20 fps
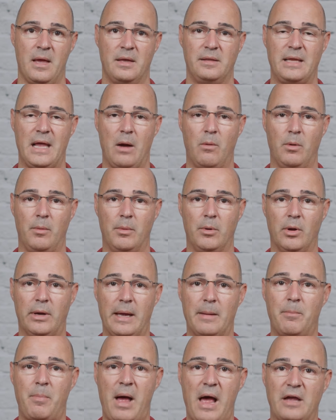Now, when we look
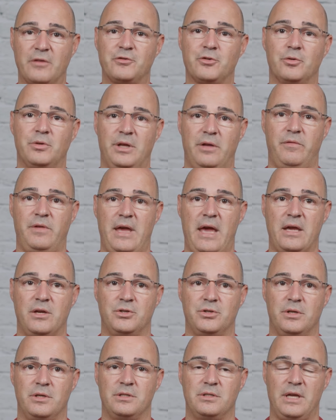at posture
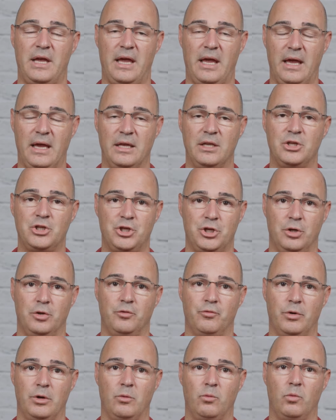deviations in
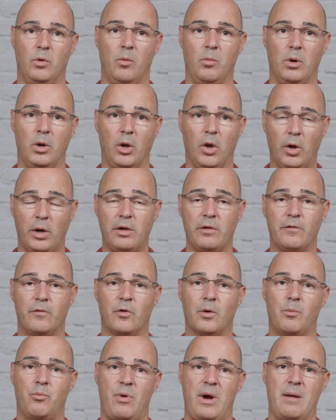children, what we're looking
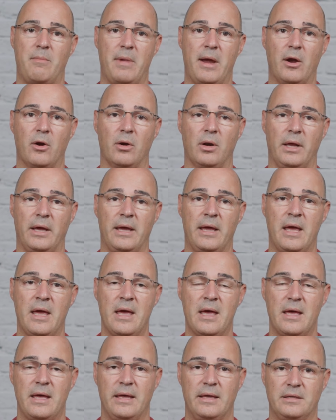for primarily
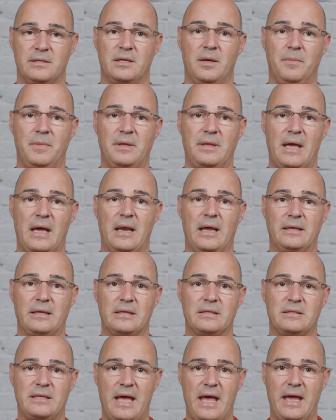is something that I like
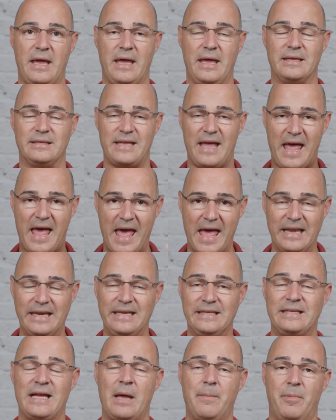to say is
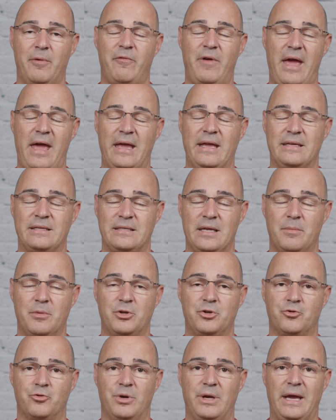any type of
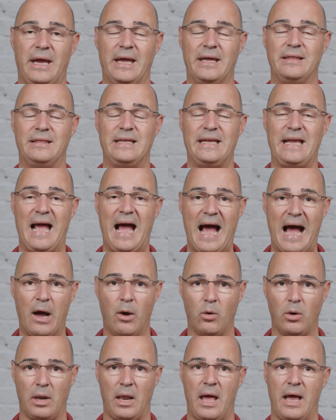asymmetry in the
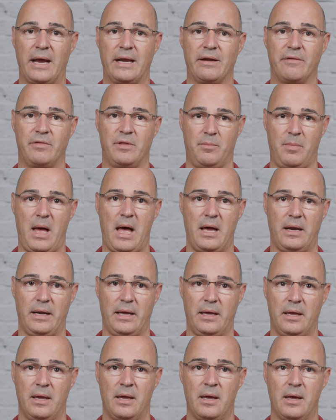outline of the
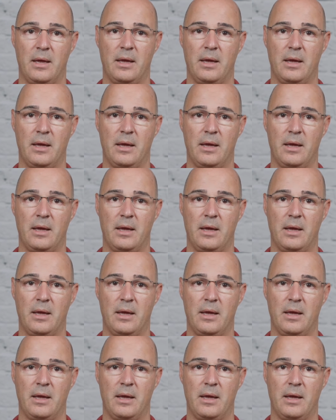body.